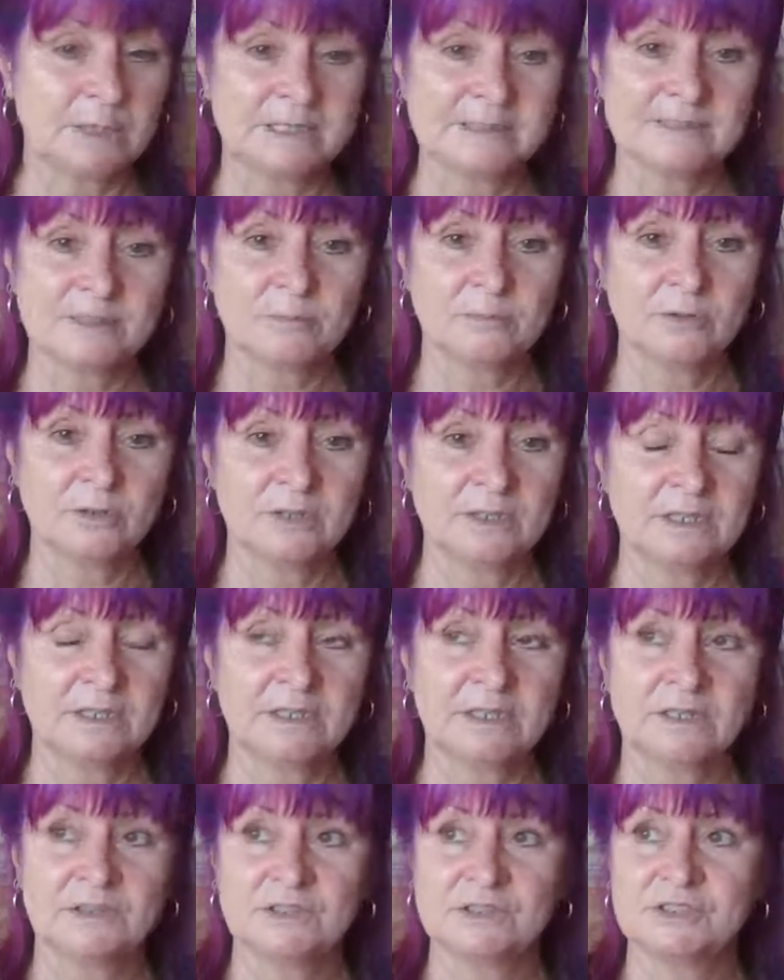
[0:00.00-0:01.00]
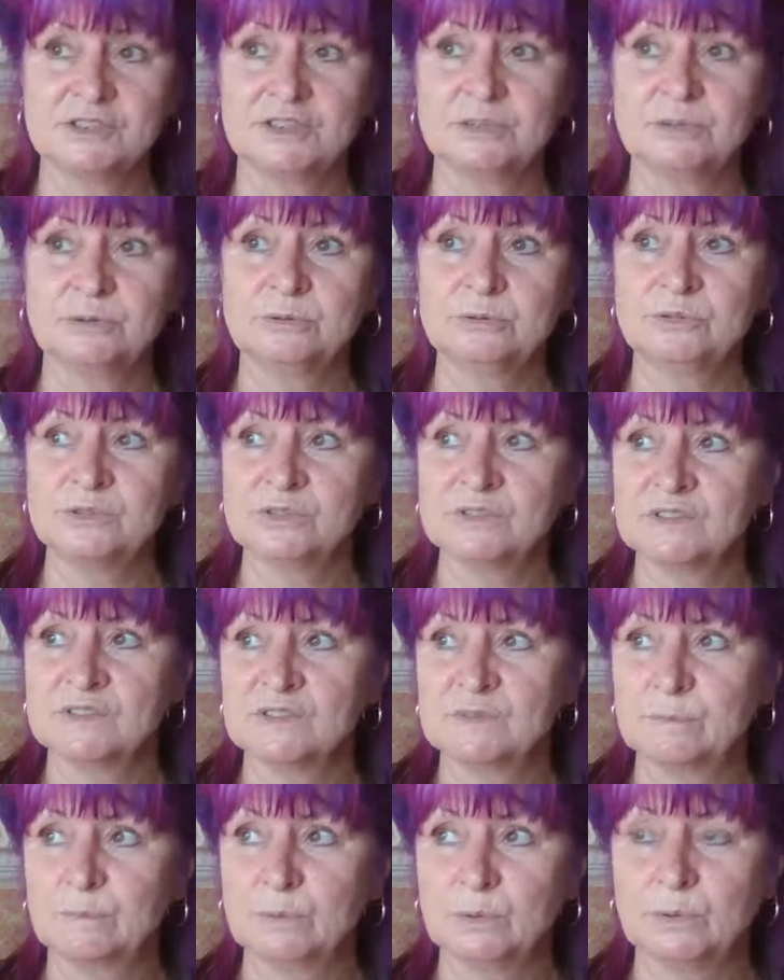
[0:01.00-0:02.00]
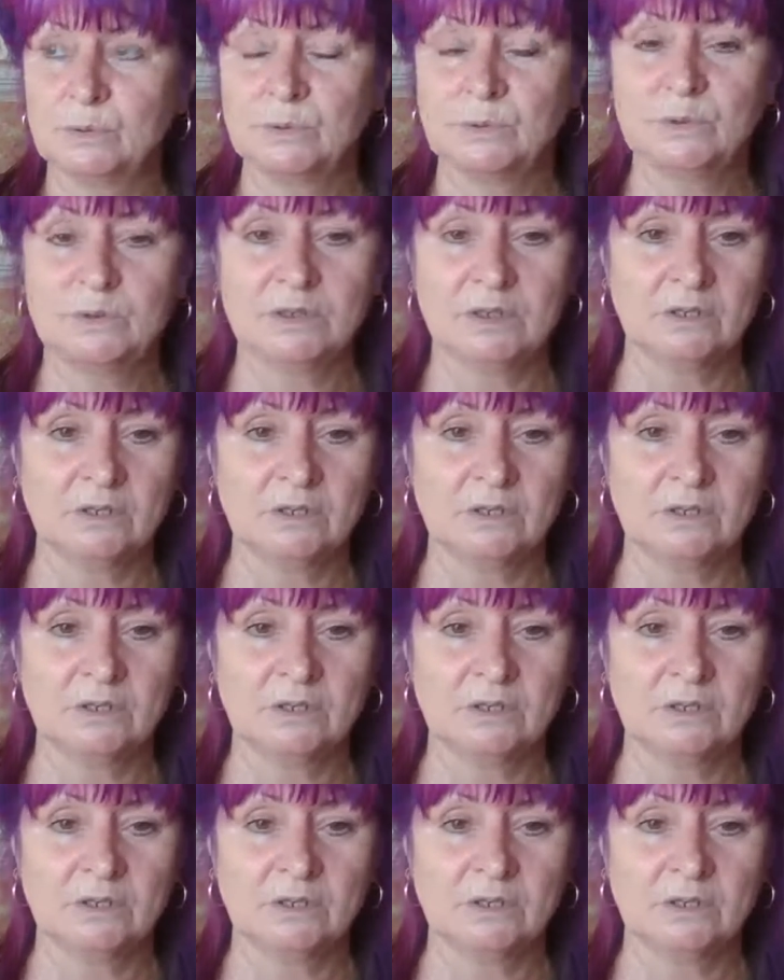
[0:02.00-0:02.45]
Plus, I'm writing another children's book.